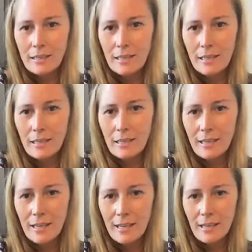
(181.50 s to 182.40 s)
D and
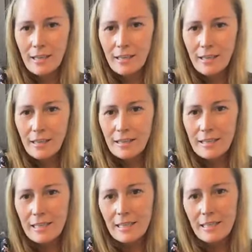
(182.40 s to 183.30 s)
A,
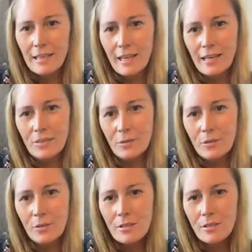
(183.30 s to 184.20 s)
D and A, and do
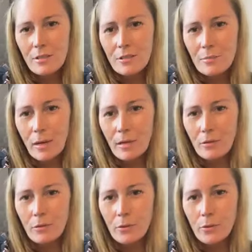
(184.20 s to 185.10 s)
lots and lots of back
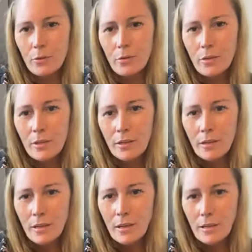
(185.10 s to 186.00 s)
and forth.
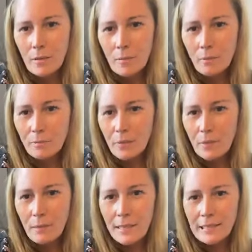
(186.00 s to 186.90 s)
It
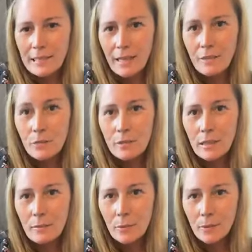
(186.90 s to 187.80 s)
may sound or
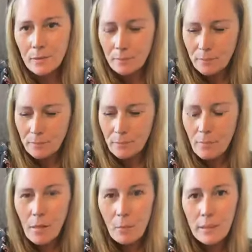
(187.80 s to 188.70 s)
seem boring,
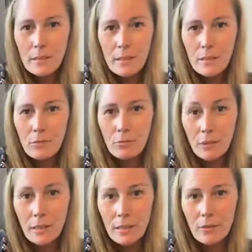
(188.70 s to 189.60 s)
but it's actually
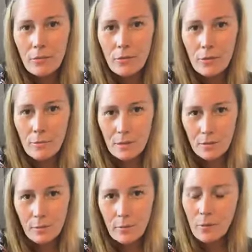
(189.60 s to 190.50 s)
really good for the
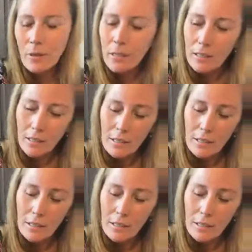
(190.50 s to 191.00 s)
muscle memory,